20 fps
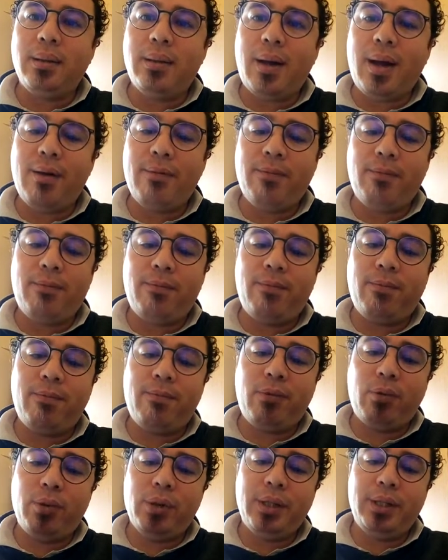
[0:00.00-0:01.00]
I've
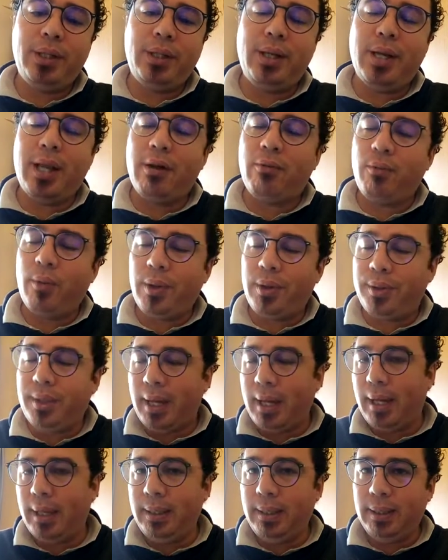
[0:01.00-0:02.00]
fallen in love with
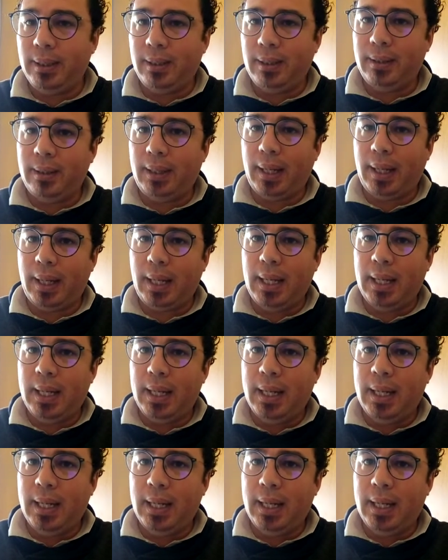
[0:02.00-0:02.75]
Daniel again.